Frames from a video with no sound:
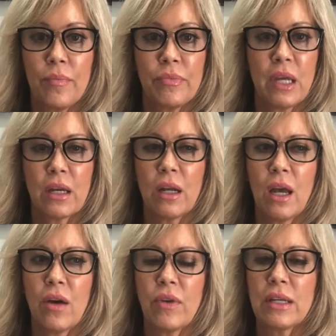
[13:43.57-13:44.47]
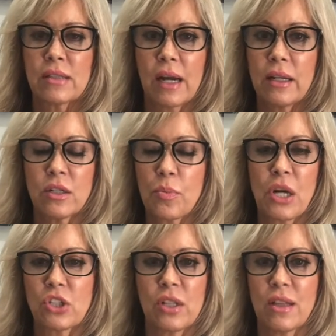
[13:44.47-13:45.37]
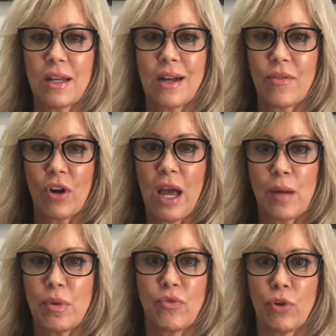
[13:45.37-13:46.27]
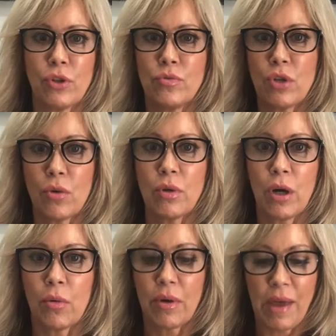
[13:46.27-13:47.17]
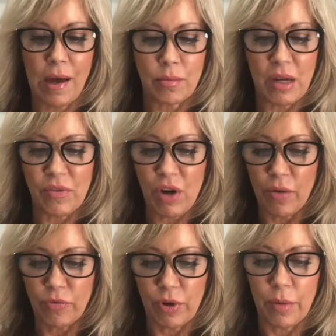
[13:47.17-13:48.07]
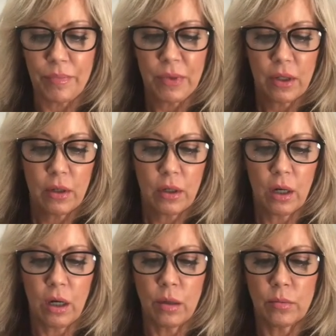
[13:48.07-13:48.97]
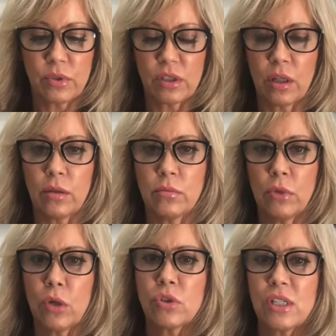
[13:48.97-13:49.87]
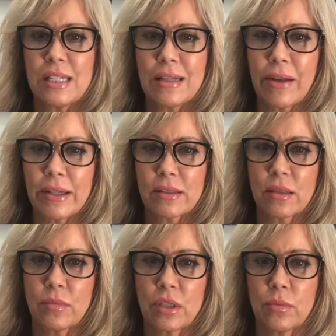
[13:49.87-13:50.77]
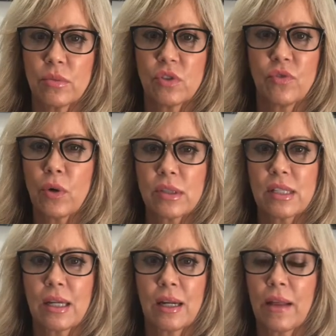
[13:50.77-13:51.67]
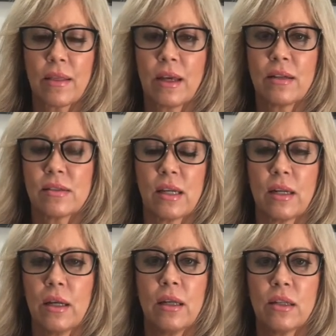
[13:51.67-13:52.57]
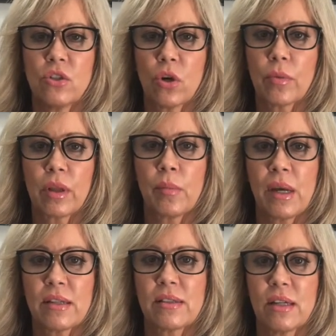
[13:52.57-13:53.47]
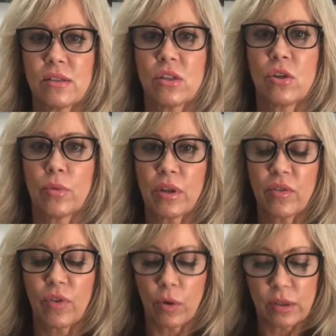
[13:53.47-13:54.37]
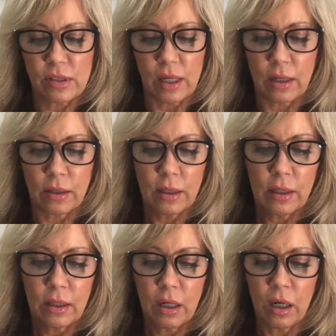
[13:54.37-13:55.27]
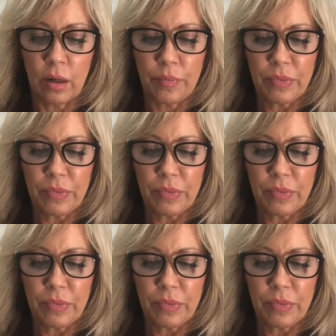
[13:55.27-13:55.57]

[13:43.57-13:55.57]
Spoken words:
They can have anxiety and depression that they never had before, and you don't know where that may have come from. Some OCD-like symptoms, focusing in on things that don't really make sense that they're really focused on.